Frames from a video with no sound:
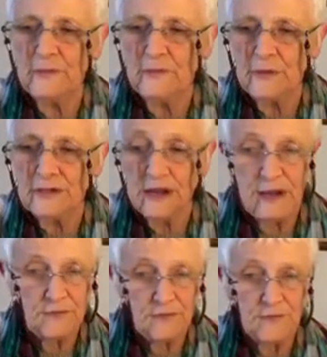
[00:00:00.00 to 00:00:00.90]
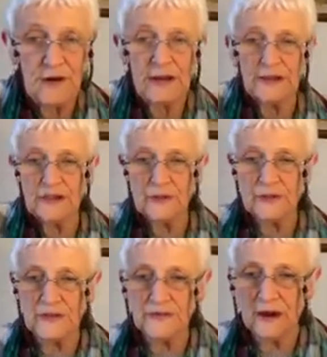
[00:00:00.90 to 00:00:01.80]
But I have a friend who
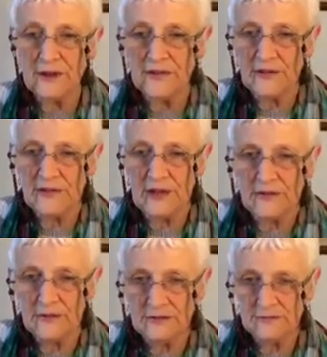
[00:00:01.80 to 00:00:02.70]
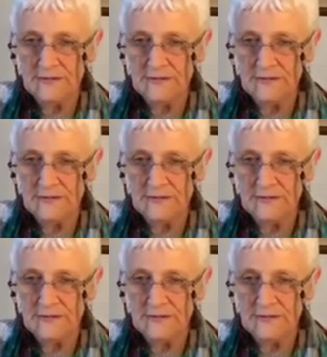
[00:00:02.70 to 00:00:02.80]
was very successful.